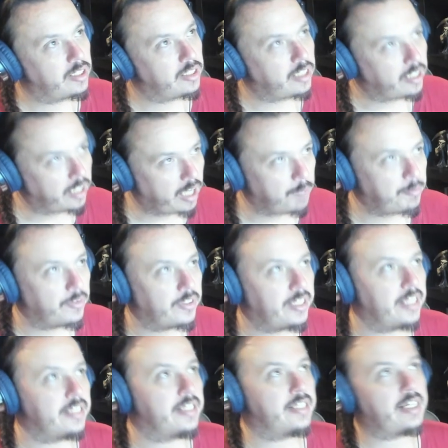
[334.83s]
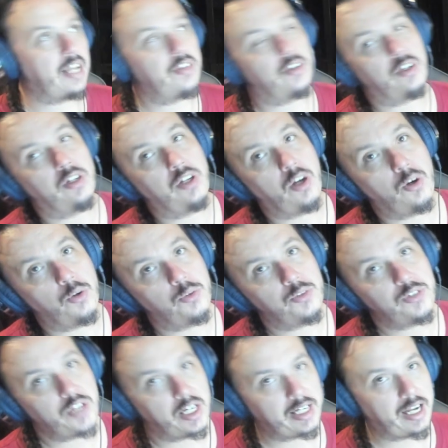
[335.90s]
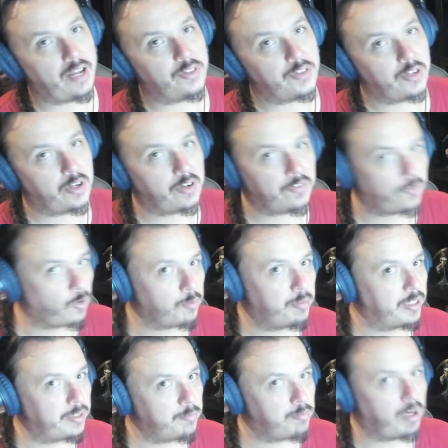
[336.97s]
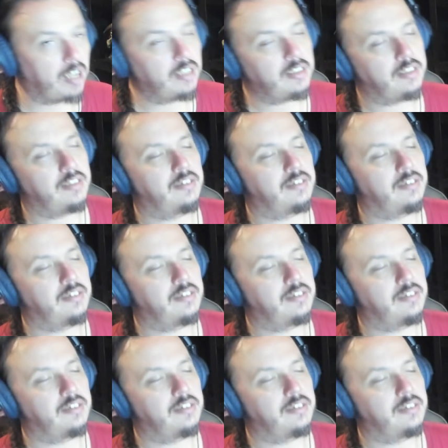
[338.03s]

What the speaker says: a couple of the kids decide they're going to go check out the forbidden bunk.